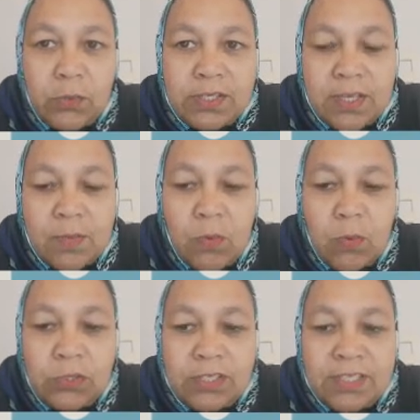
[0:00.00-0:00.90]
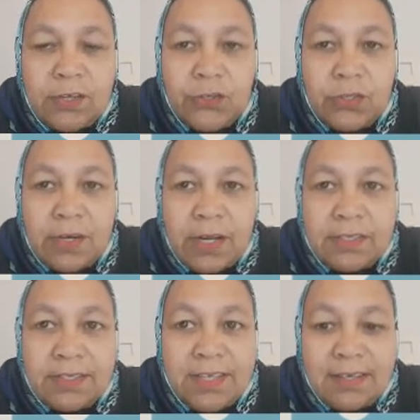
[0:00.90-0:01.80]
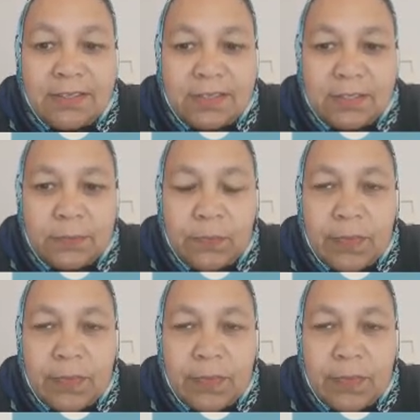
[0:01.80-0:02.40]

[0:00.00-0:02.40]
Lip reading: with some more transactional writing texts,